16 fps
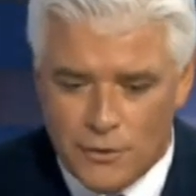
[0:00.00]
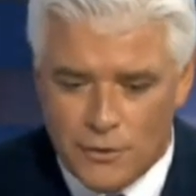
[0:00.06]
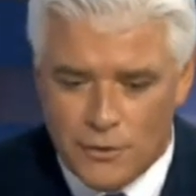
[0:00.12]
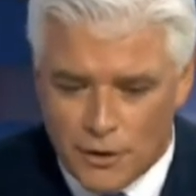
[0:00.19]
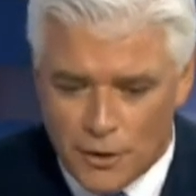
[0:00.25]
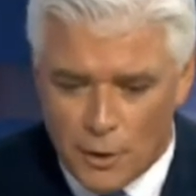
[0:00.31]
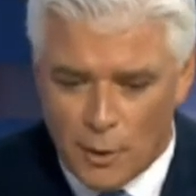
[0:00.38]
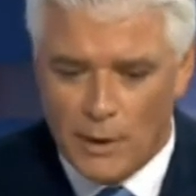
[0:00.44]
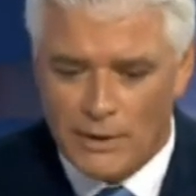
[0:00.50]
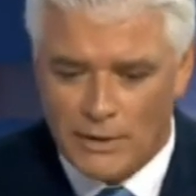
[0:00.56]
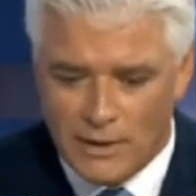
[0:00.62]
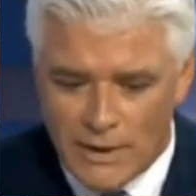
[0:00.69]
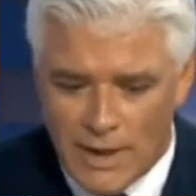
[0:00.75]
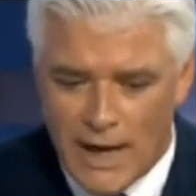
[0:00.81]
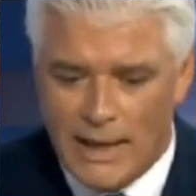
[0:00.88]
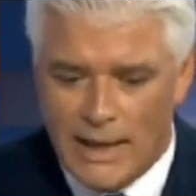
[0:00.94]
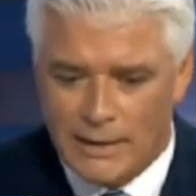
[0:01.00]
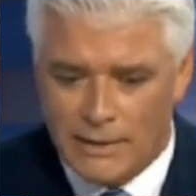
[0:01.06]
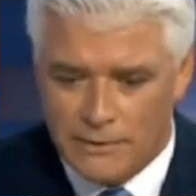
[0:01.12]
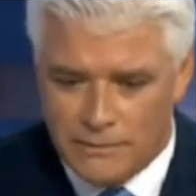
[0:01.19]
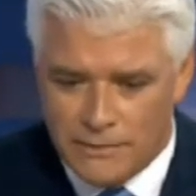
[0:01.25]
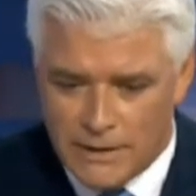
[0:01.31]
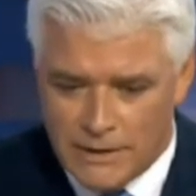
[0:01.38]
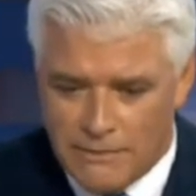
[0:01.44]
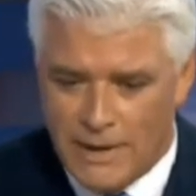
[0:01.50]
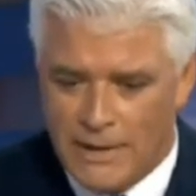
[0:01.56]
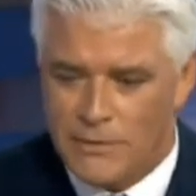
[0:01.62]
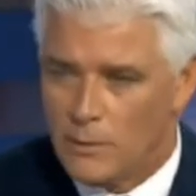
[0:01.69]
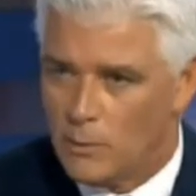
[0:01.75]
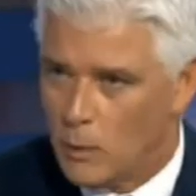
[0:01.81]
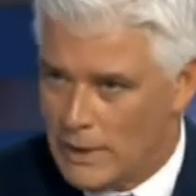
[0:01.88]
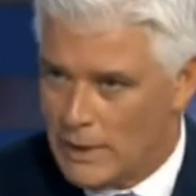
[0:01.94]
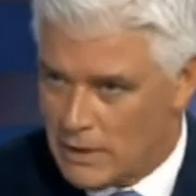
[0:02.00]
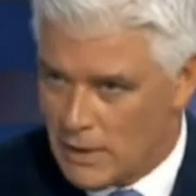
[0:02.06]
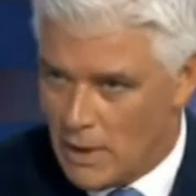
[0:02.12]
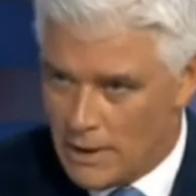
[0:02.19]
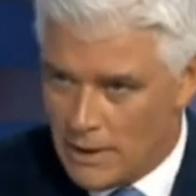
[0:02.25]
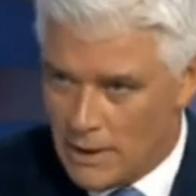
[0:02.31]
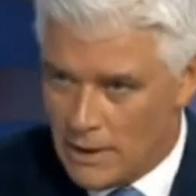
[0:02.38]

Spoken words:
to curing the kind of event that we saw